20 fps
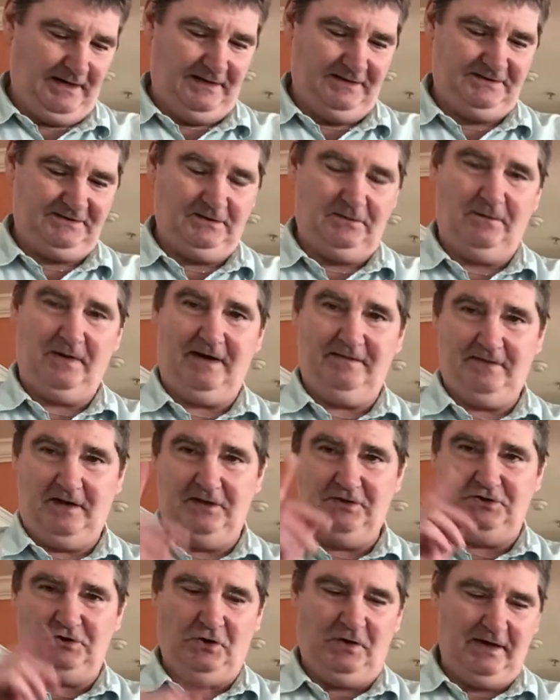So
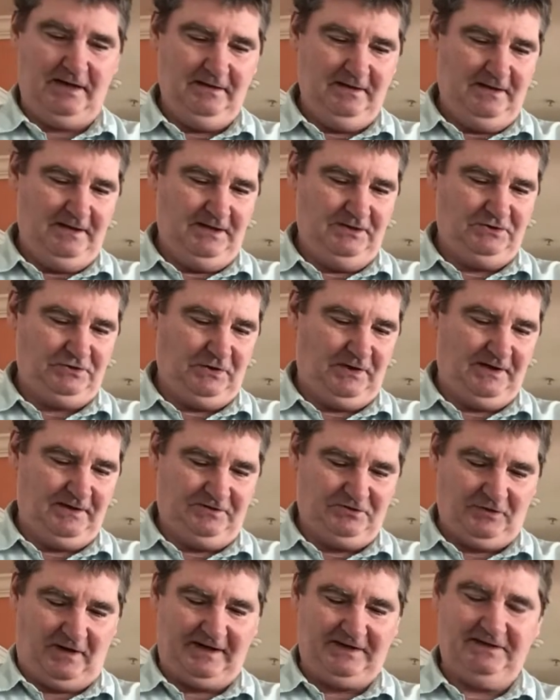enjoy the
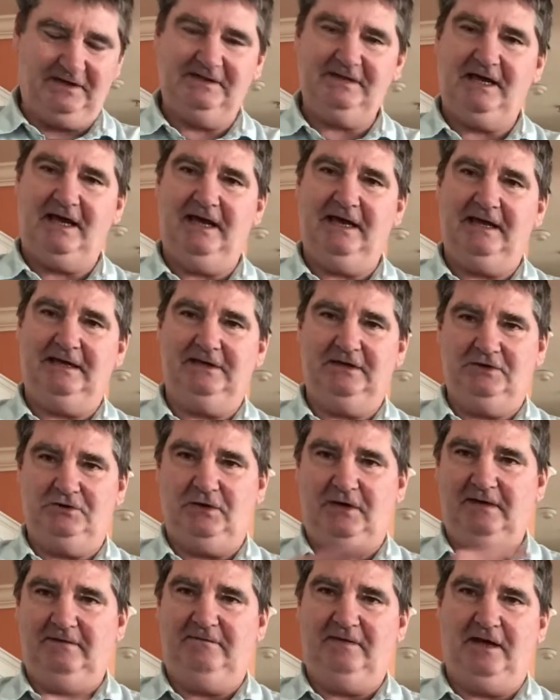drink of the day and
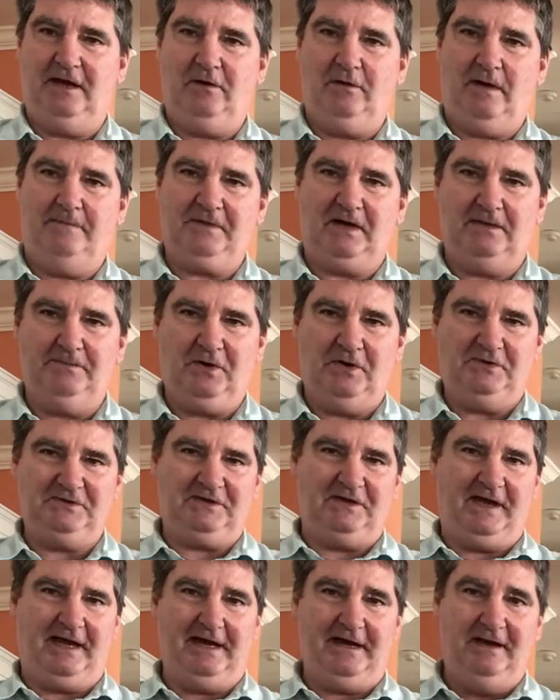enjoy the video I'm going to post
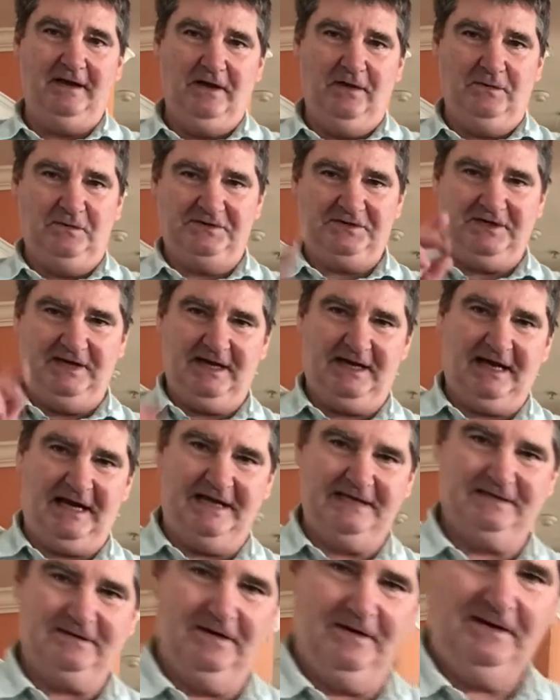later. We'll see you
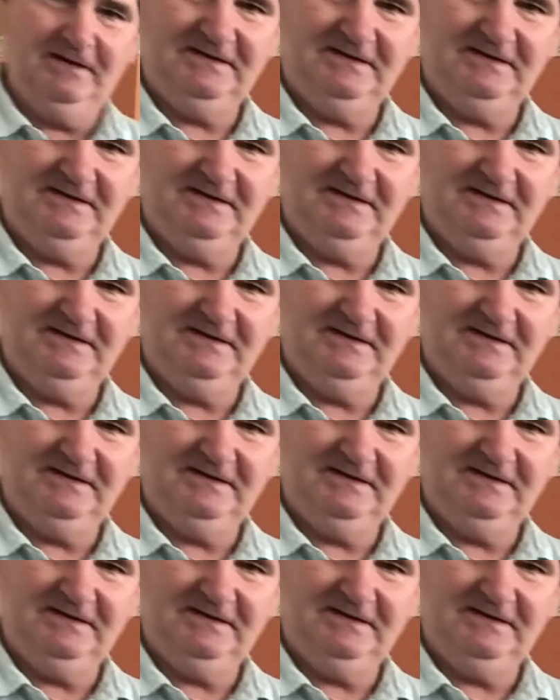guys.